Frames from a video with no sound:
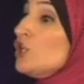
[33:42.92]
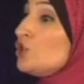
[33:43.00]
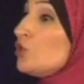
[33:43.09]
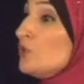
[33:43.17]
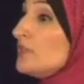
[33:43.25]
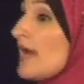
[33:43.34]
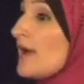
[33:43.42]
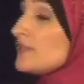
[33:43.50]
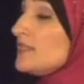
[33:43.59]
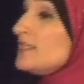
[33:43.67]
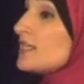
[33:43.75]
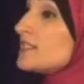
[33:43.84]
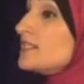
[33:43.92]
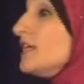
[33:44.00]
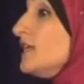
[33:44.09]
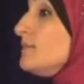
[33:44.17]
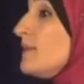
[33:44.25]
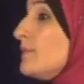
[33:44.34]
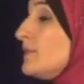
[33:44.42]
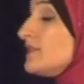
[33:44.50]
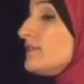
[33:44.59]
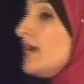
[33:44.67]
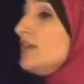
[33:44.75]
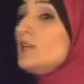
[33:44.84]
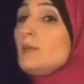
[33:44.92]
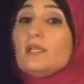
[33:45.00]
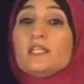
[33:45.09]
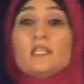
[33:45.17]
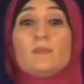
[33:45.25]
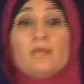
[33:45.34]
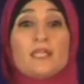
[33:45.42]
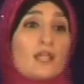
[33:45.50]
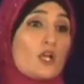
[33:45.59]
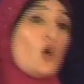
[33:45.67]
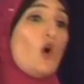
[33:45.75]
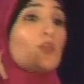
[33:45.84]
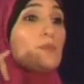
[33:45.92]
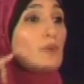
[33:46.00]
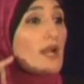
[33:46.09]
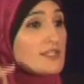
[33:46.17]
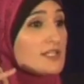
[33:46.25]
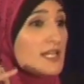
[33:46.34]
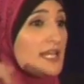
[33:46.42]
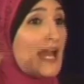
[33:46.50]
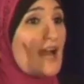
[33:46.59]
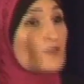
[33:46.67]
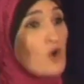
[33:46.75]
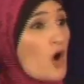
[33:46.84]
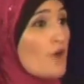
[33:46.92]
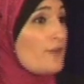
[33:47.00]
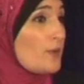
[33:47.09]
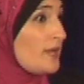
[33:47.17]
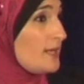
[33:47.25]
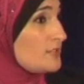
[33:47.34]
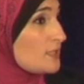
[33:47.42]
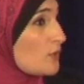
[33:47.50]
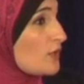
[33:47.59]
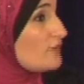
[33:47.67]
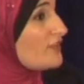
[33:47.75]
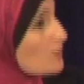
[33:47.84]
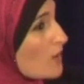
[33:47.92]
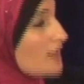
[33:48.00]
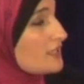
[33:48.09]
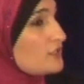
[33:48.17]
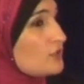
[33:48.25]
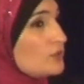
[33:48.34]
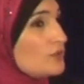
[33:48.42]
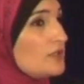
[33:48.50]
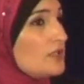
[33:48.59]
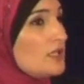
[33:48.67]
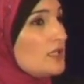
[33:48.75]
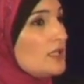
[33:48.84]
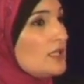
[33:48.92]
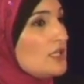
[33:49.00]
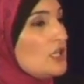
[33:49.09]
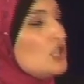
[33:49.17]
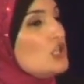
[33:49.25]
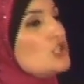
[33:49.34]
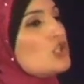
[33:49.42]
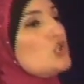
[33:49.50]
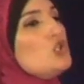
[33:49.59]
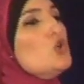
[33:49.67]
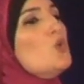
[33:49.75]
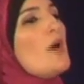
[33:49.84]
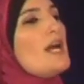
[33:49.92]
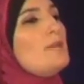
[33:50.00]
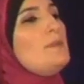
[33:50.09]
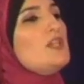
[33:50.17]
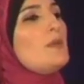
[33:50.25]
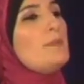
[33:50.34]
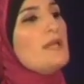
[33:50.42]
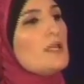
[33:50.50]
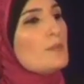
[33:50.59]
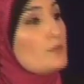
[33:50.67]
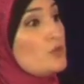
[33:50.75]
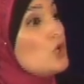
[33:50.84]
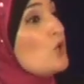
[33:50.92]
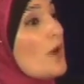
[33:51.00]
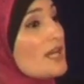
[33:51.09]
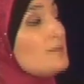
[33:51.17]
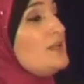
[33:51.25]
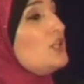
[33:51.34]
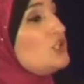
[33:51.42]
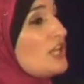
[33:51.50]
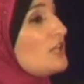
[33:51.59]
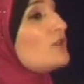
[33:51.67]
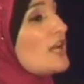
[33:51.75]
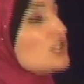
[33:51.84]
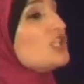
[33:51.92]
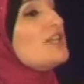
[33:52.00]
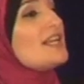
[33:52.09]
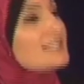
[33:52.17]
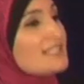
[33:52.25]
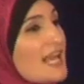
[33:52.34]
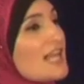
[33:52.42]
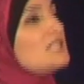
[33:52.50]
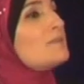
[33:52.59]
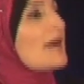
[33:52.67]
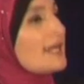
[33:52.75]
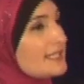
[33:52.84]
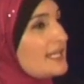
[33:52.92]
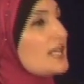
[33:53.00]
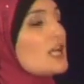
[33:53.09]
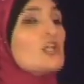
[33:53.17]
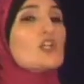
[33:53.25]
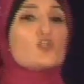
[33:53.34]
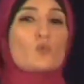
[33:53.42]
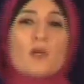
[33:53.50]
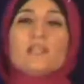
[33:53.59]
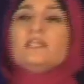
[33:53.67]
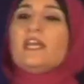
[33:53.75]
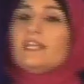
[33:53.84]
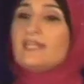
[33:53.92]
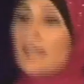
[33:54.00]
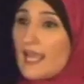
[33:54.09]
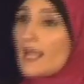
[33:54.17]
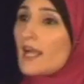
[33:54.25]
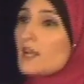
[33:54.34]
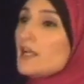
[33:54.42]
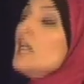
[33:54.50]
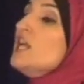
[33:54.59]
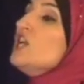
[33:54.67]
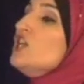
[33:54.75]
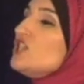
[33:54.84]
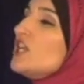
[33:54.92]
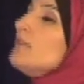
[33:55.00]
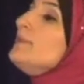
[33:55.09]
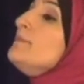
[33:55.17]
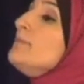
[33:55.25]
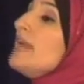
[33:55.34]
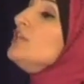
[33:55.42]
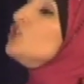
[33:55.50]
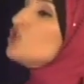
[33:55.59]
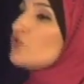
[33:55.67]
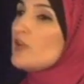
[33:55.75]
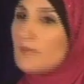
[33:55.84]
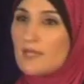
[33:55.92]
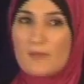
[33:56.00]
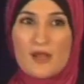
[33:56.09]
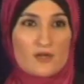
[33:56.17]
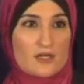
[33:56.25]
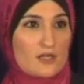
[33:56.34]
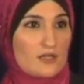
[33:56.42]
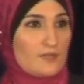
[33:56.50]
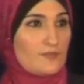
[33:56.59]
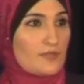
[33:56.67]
2016, members of the NAACP can call the president and have coffee with him tomorrow if they wanted to. So you want to be the generation that stands by CAIR, because one day CAIR is going to be mainstream in America.